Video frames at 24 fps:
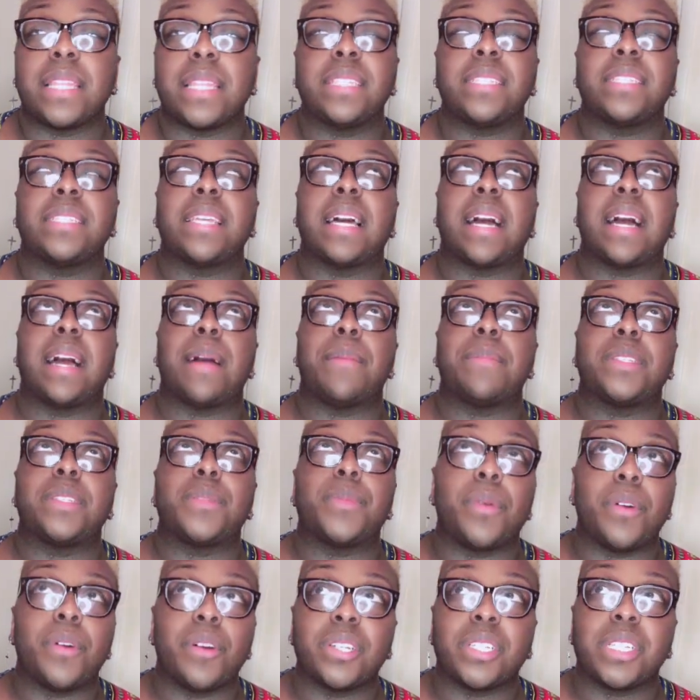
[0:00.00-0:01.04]
this time,
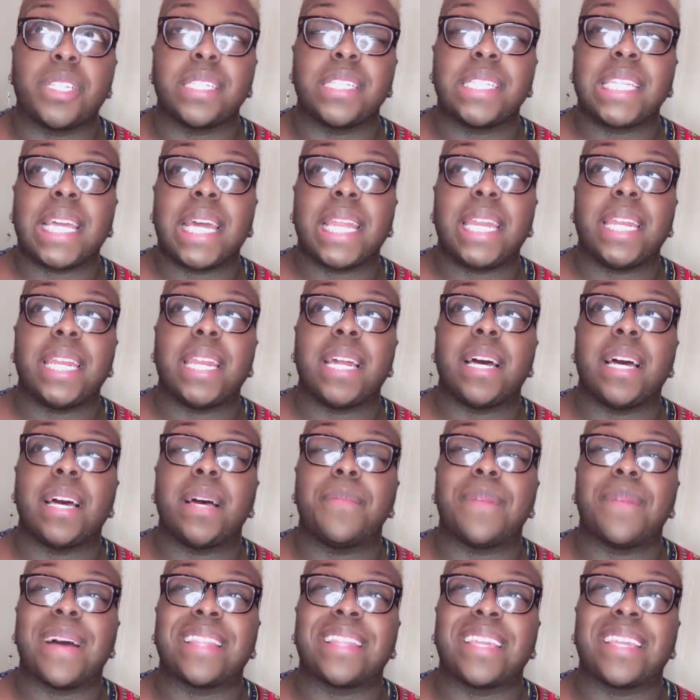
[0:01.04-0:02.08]
it's Porsha standing
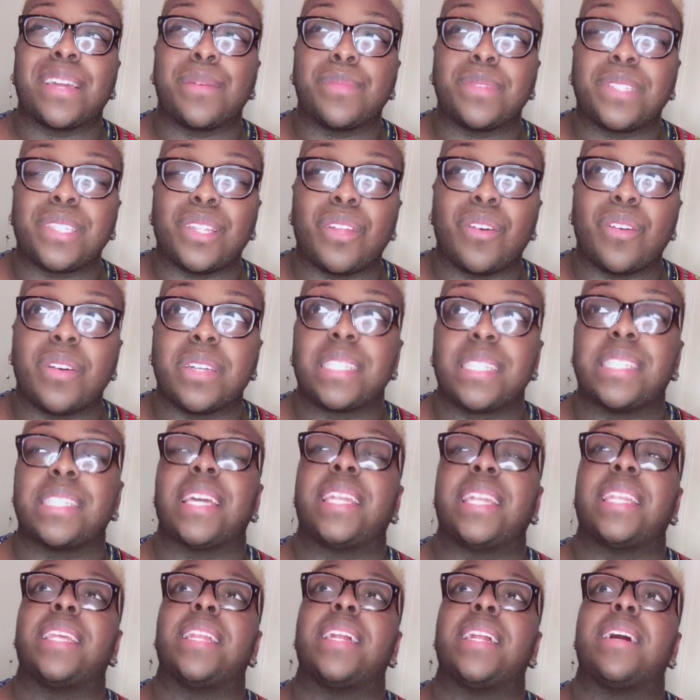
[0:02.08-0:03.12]
up. I think it was Lauren
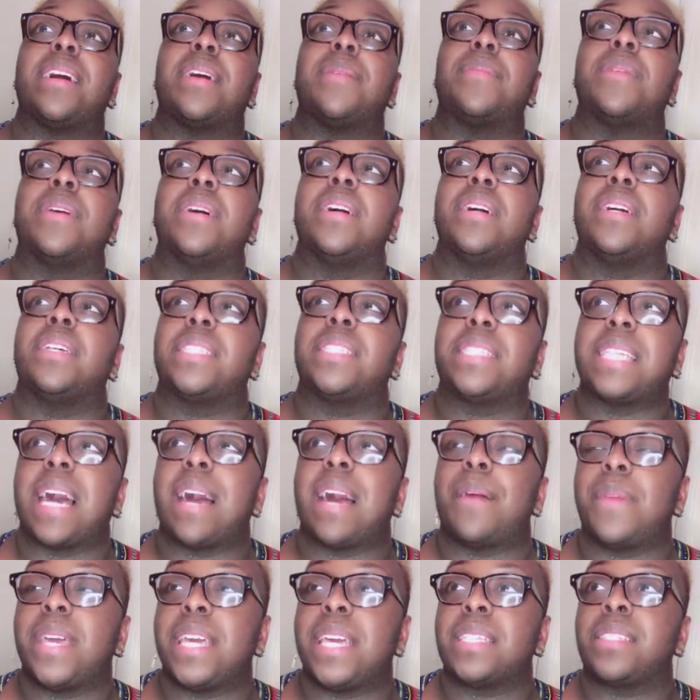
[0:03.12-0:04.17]
standing up.
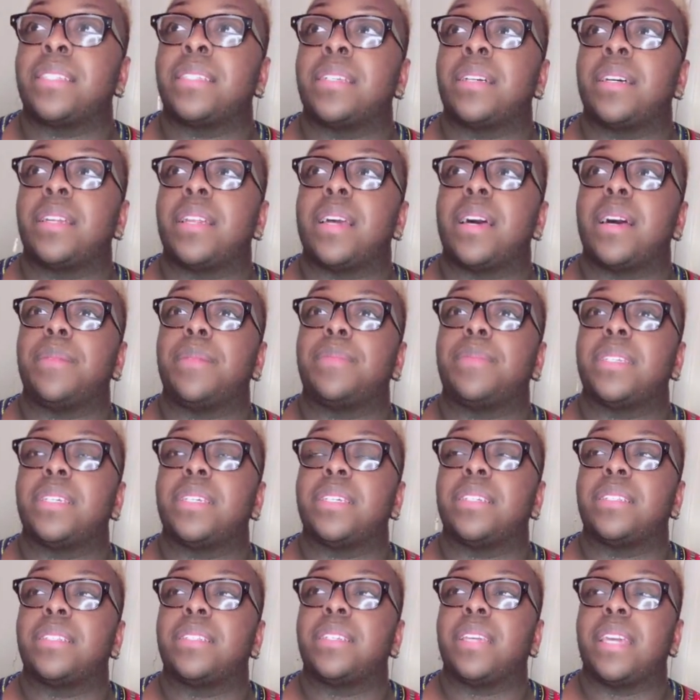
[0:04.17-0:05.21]
Simon has stood up
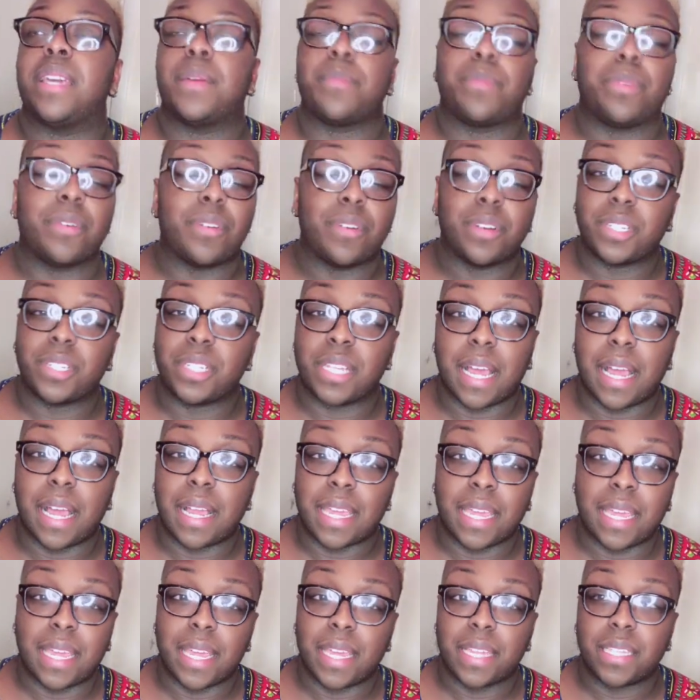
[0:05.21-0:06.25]
to get Porsha,
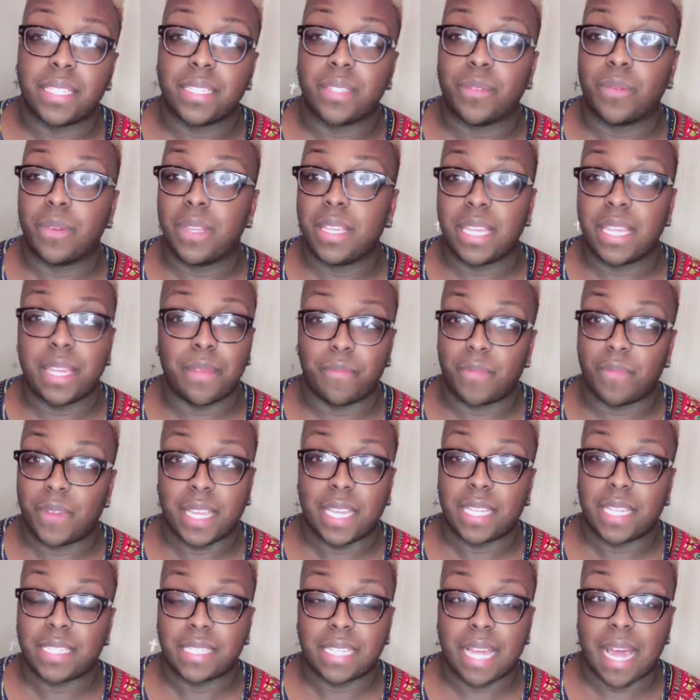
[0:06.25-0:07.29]
I guess. We keep
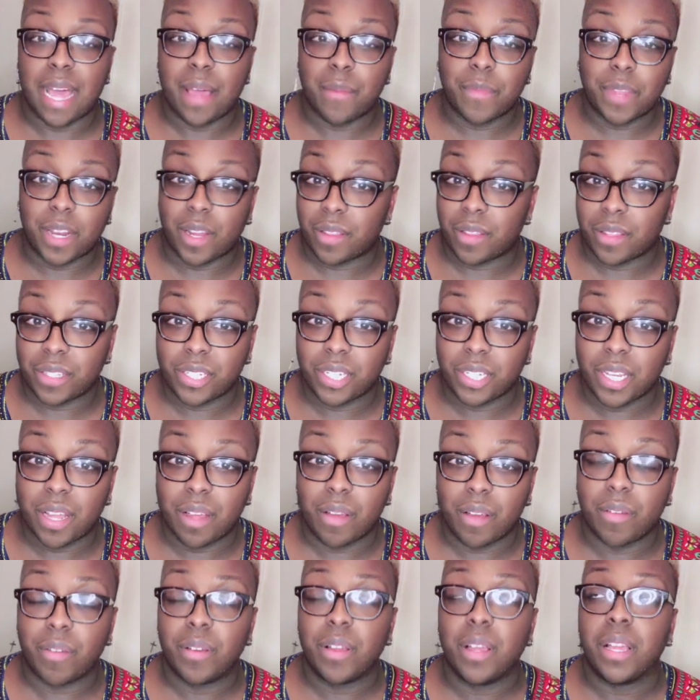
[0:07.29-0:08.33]
forgetting Simon on the
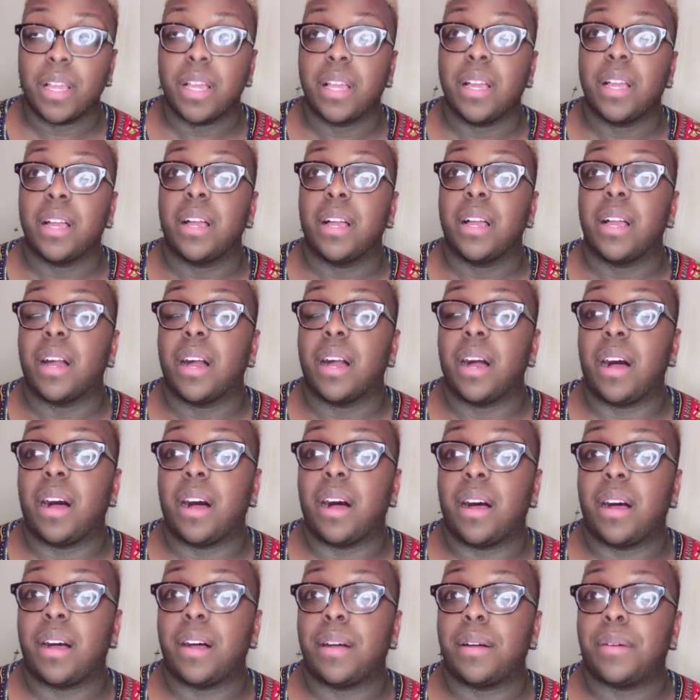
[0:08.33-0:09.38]
show.
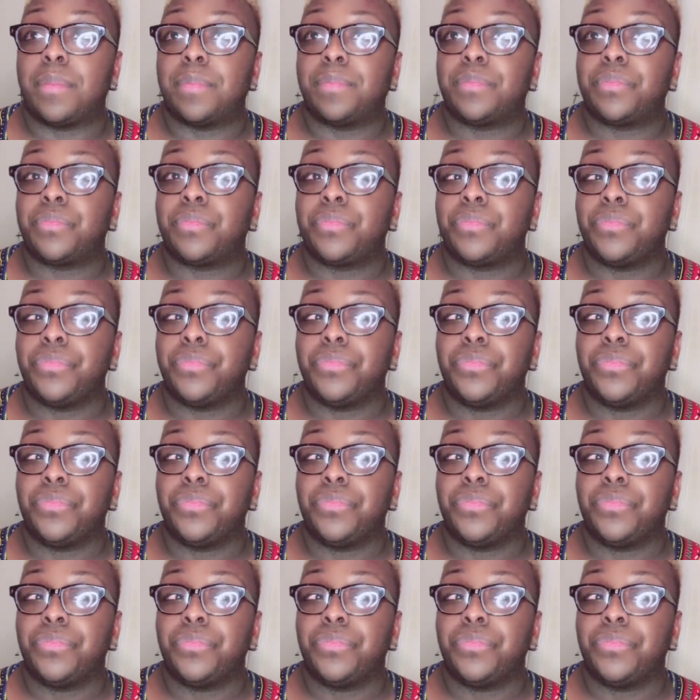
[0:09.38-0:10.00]
Who